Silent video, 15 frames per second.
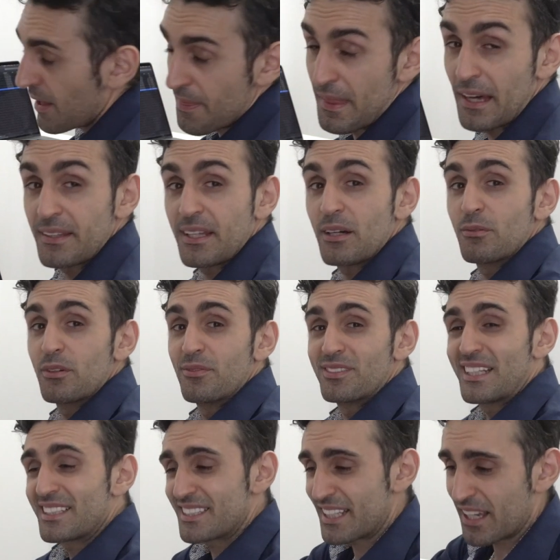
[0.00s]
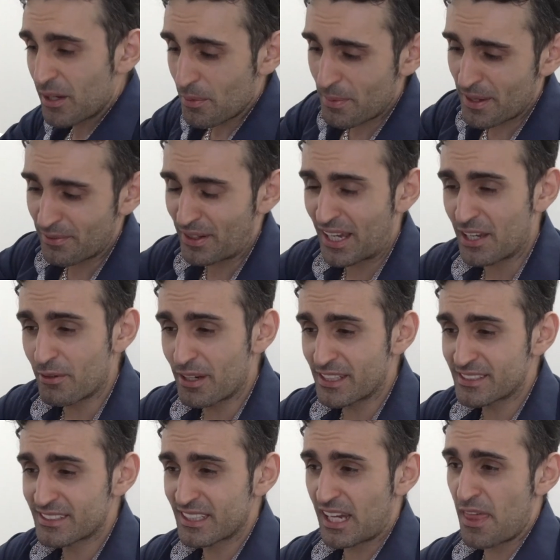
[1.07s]
Now that we've tested out a bit of
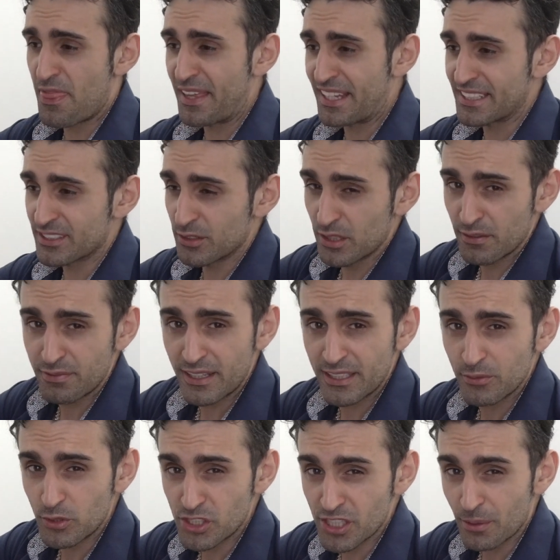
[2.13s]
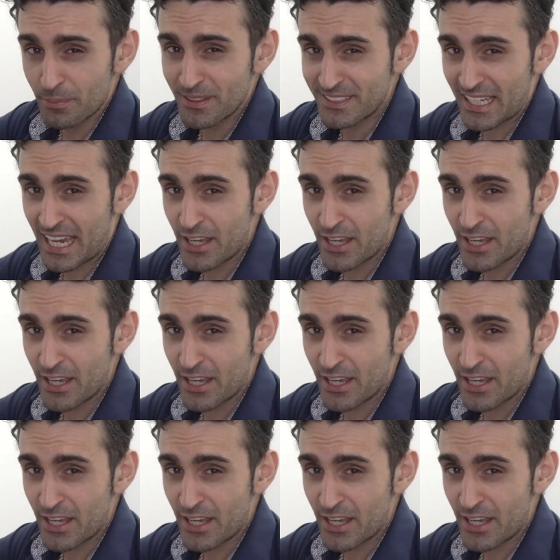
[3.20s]
iOS, I think it's only fair that we jump into